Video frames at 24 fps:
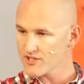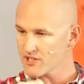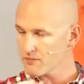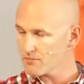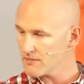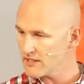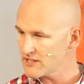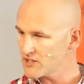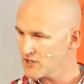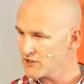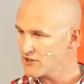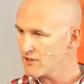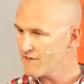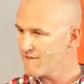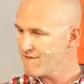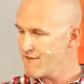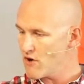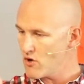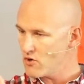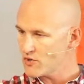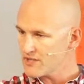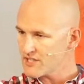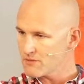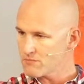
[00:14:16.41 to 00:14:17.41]
something to
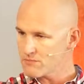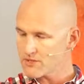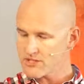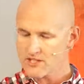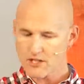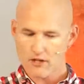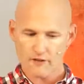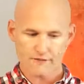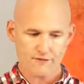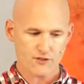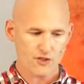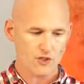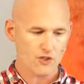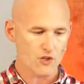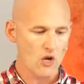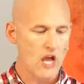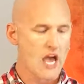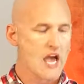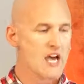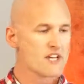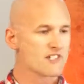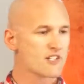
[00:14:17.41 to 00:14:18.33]
devote himself to,